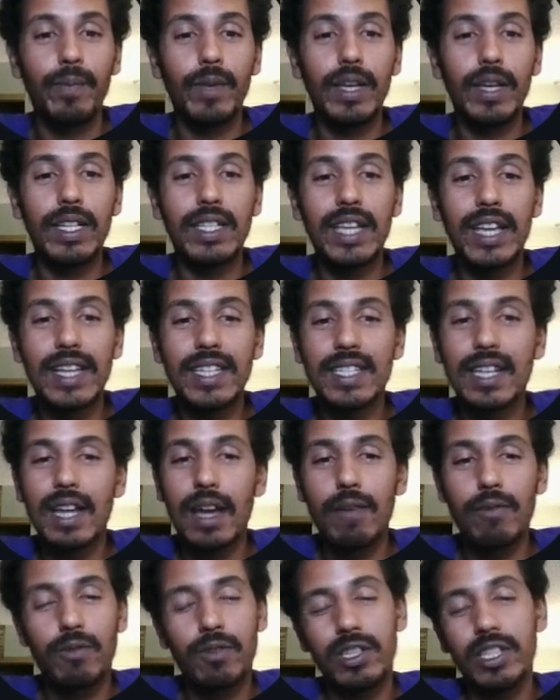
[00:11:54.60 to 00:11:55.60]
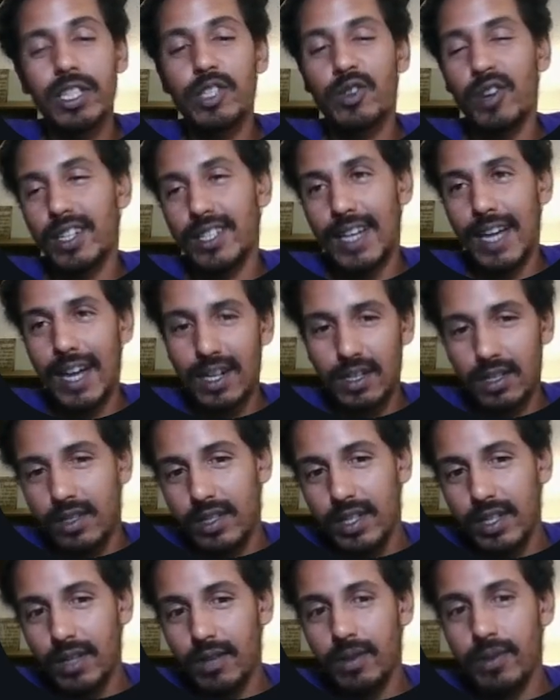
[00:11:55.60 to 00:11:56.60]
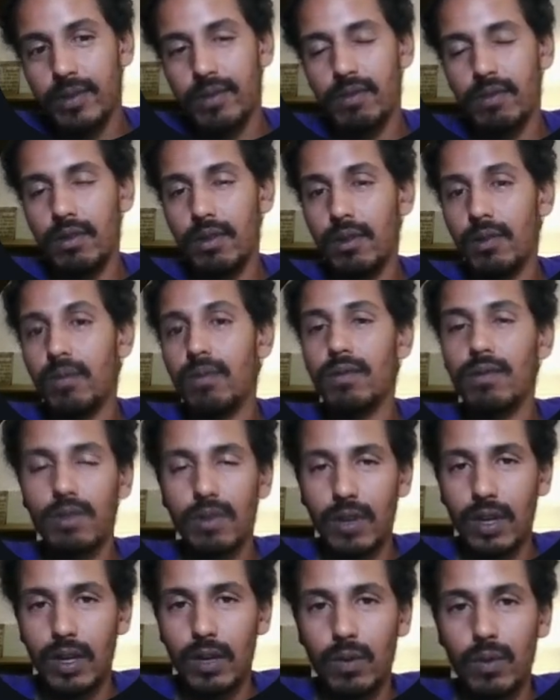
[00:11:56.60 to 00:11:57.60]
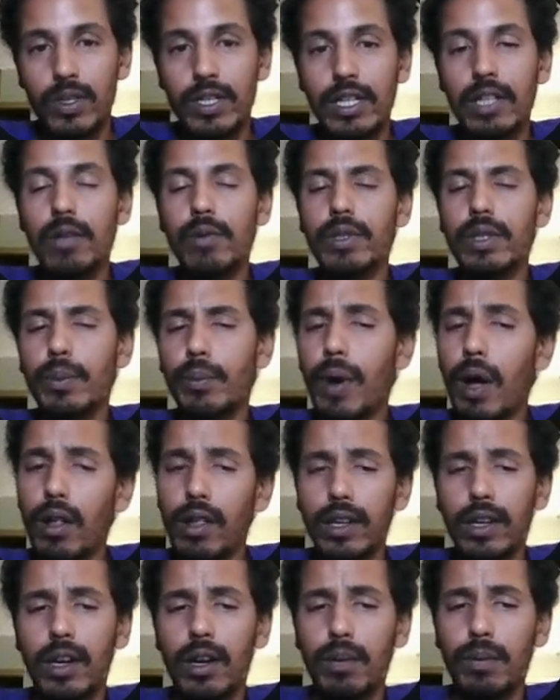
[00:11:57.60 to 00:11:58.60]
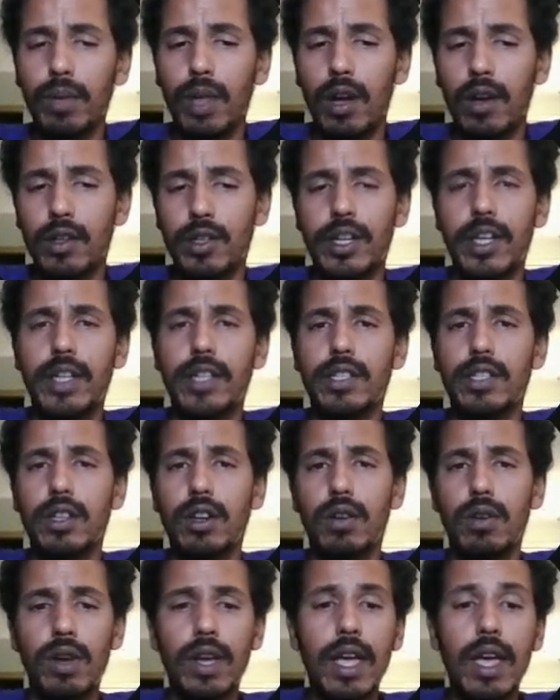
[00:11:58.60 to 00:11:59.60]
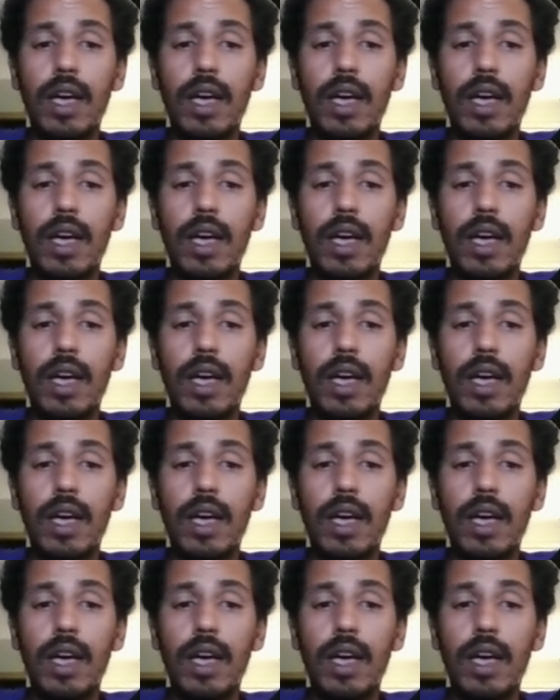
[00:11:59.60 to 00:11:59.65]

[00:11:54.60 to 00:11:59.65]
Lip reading: it takes time for these transactions to go through. We're dealing with the Polygon blockchain, so